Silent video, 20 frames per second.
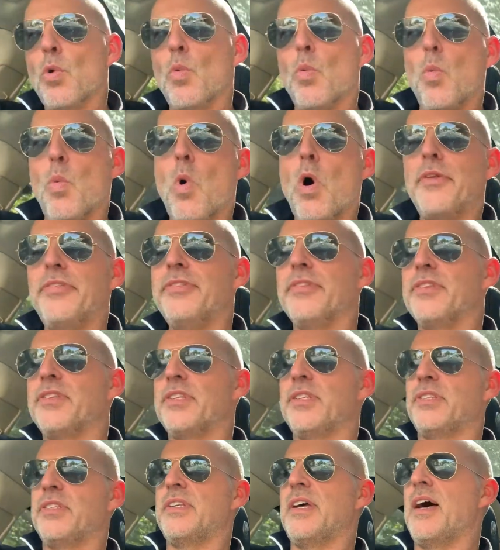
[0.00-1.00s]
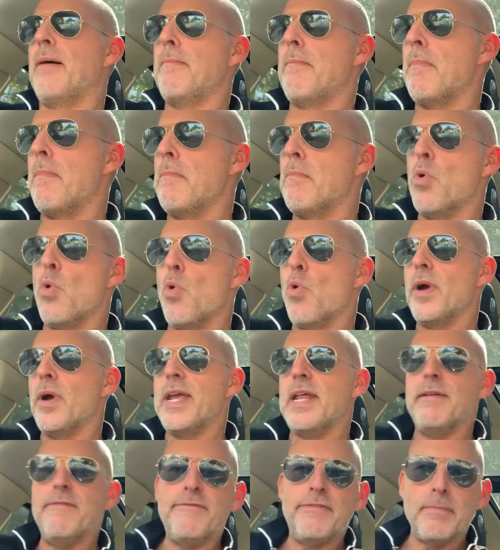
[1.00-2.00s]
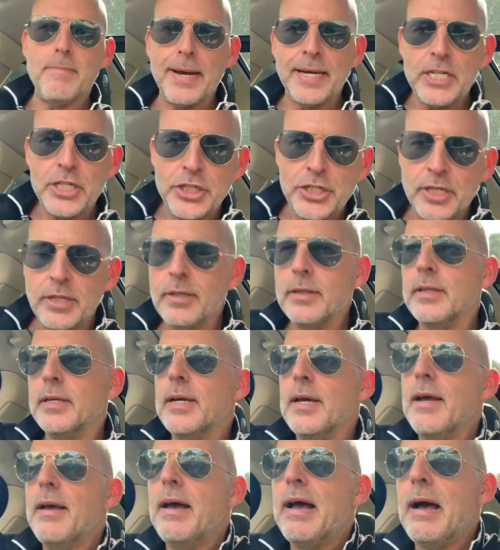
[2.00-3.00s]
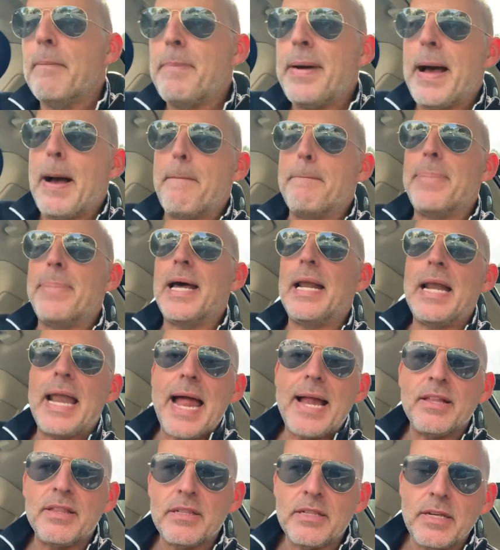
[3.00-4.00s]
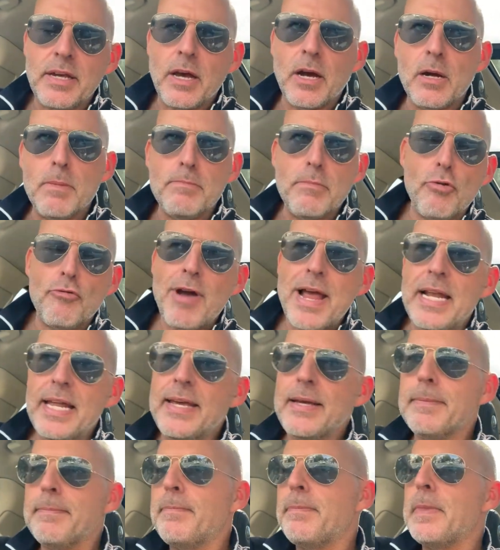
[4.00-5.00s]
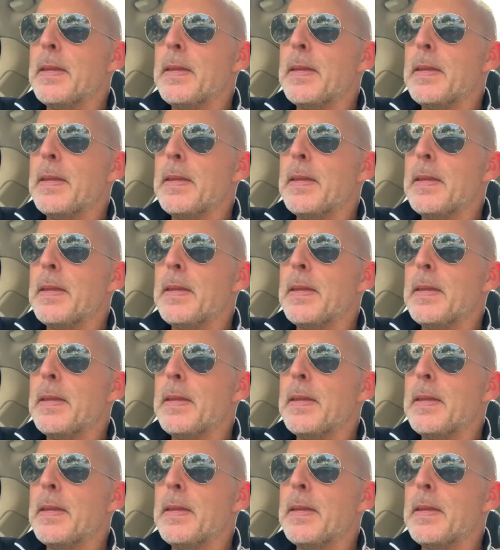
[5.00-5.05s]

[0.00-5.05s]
wants some more information about Palazzo Morelli,